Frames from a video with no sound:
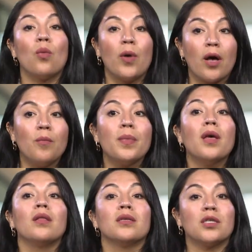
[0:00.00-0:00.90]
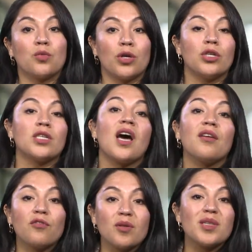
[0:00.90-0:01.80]
Well, this is where your
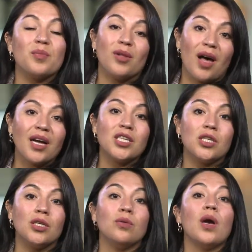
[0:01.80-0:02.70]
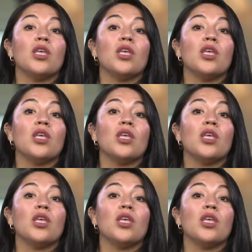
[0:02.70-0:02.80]
timeframes apply to you,